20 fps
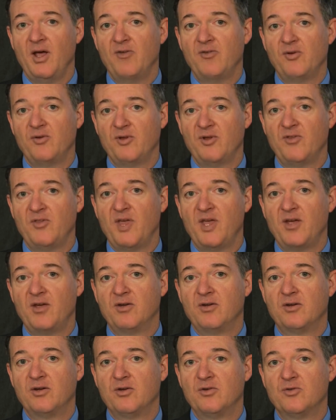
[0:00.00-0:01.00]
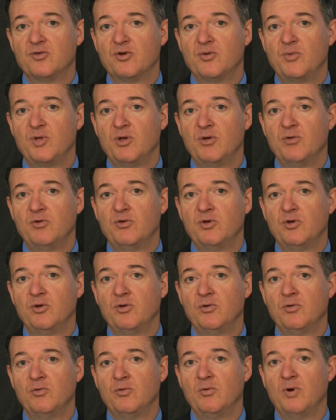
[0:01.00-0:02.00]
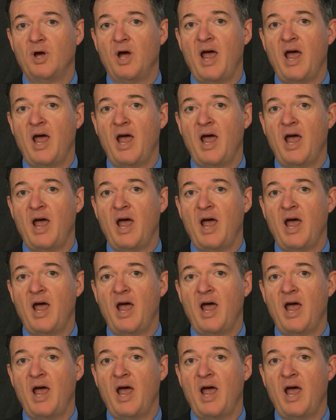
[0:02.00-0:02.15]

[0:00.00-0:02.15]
so that they could contribute to